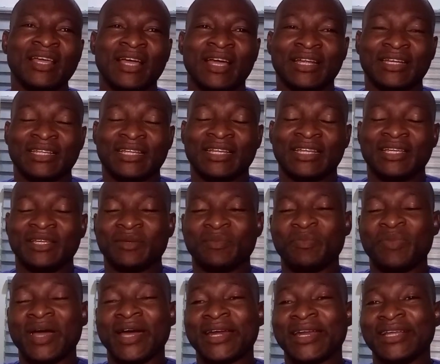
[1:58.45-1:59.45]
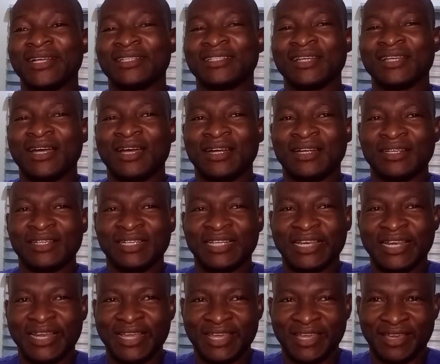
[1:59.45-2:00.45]
and the parietal
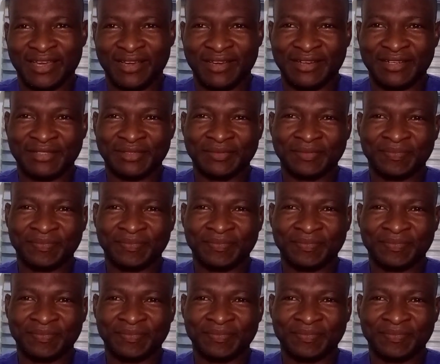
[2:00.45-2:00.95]
layer.